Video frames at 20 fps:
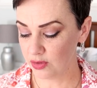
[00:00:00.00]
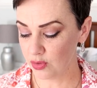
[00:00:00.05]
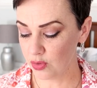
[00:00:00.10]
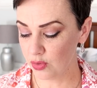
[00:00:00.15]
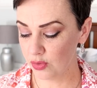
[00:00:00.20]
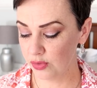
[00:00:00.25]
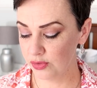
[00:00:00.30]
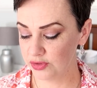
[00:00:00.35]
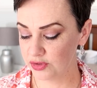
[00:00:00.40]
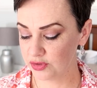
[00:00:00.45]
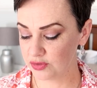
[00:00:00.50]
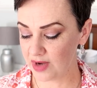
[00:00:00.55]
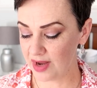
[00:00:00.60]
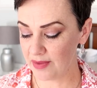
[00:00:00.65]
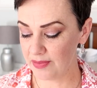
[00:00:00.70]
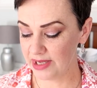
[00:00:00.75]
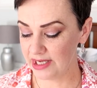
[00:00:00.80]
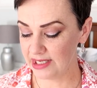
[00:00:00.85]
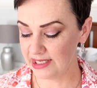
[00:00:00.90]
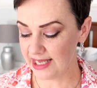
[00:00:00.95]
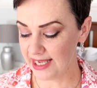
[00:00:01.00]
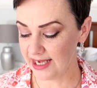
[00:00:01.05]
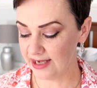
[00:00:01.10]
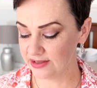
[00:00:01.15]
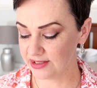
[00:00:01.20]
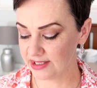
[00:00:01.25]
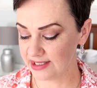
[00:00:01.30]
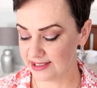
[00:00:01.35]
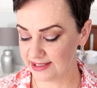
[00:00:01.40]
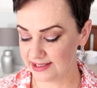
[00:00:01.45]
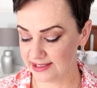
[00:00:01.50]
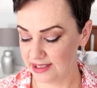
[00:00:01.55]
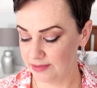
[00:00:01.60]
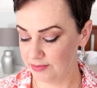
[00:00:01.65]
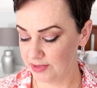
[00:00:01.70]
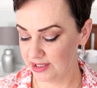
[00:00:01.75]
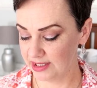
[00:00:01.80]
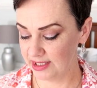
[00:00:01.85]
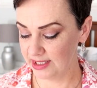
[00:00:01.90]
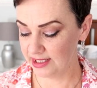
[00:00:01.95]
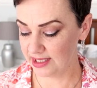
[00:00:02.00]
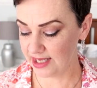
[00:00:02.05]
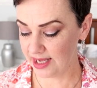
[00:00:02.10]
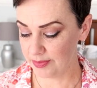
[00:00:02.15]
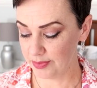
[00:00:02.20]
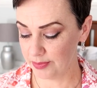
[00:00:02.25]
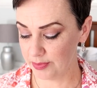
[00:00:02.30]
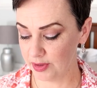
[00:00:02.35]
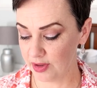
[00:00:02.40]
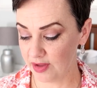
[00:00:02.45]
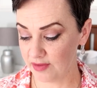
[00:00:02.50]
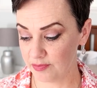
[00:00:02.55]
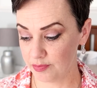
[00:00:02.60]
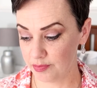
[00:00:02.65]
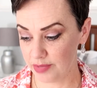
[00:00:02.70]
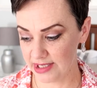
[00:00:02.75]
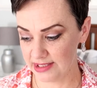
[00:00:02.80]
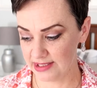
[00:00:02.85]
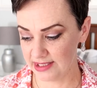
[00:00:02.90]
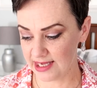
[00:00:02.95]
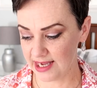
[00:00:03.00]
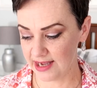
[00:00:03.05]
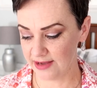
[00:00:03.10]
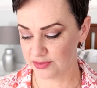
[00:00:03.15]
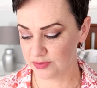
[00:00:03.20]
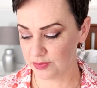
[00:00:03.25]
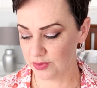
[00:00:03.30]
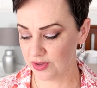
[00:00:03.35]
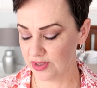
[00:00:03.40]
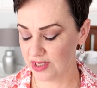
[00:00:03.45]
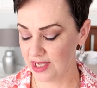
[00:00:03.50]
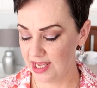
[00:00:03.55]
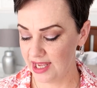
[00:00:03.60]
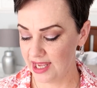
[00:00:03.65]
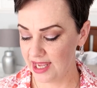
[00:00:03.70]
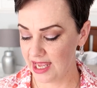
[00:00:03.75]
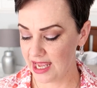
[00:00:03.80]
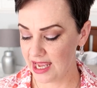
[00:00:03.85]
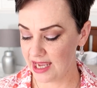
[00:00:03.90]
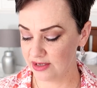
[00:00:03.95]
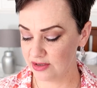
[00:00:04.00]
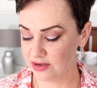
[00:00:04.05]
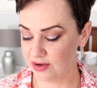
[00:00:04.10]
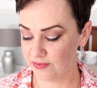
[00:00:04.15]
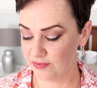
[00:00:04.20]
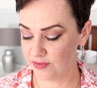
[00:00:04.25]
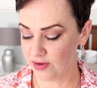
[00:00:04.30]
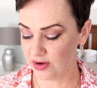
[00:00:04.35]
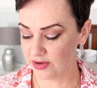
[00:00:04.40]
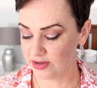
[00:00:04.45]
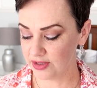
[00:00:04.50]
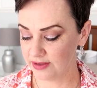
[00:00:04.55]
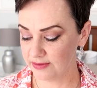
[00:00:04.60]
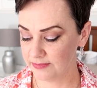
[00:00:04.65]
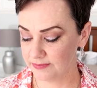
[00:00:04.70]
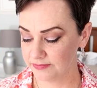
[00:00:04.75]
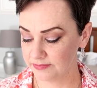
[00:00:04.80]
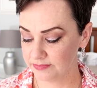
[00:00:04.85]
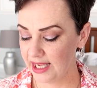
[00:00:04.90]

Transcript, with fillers: all strapping, loud, and seemingly incapable of basic housework, and her father.